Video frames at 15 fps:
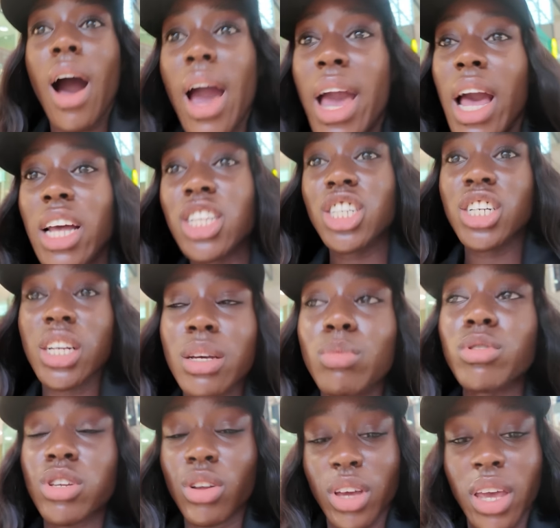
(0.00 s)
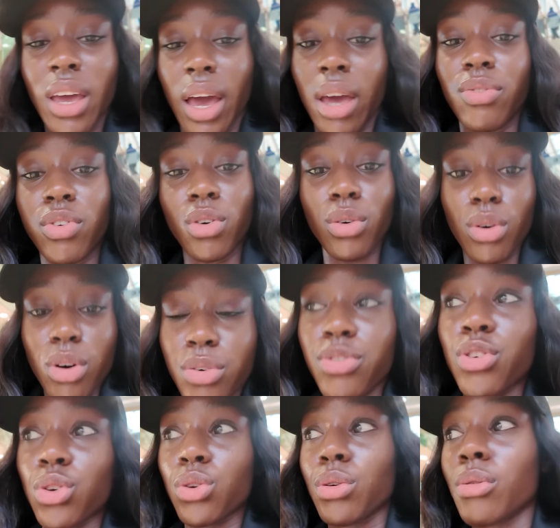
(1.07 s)
I actually was looking at it for a
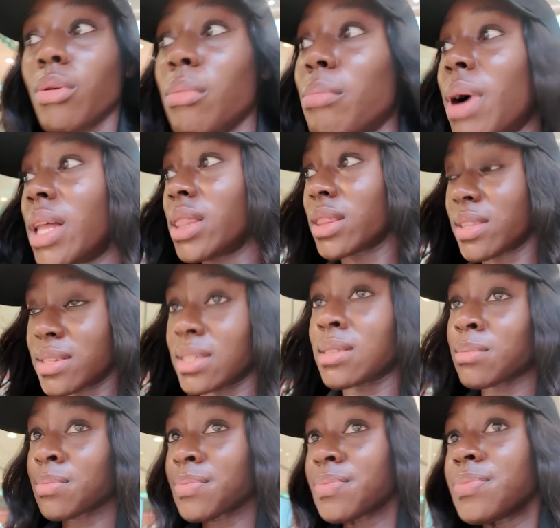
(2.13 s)
few months,